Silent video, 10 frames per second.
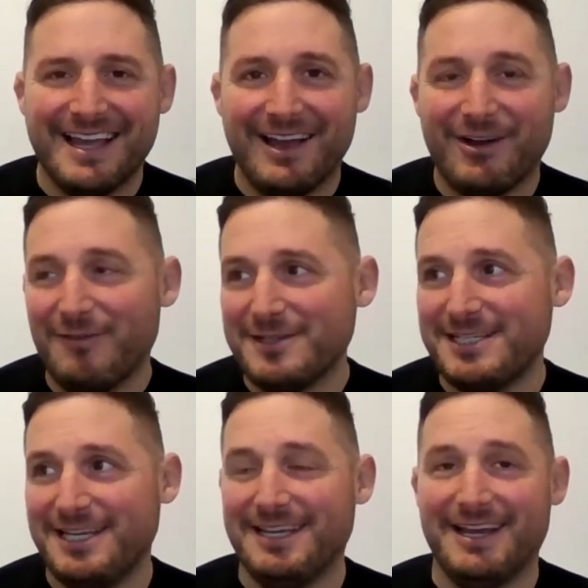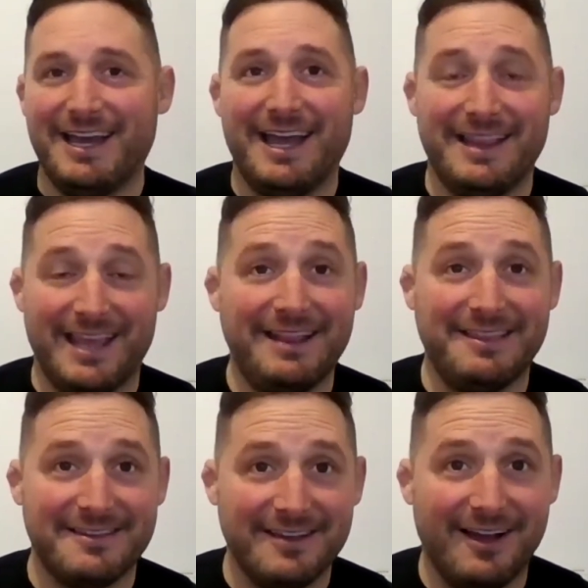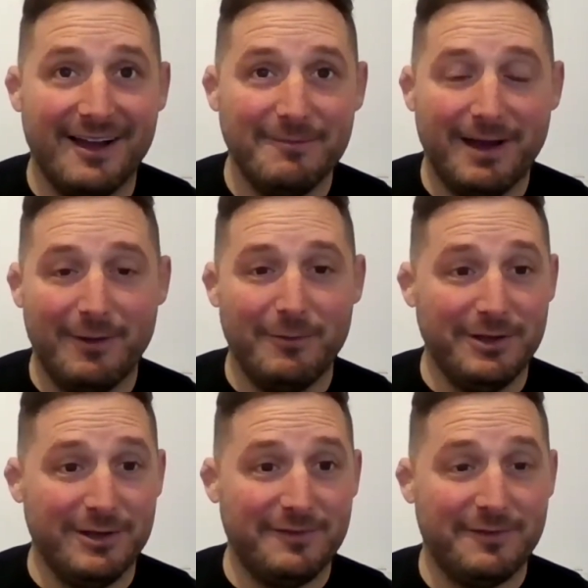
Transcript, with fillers: obviously, at, at the time, I wouldn't have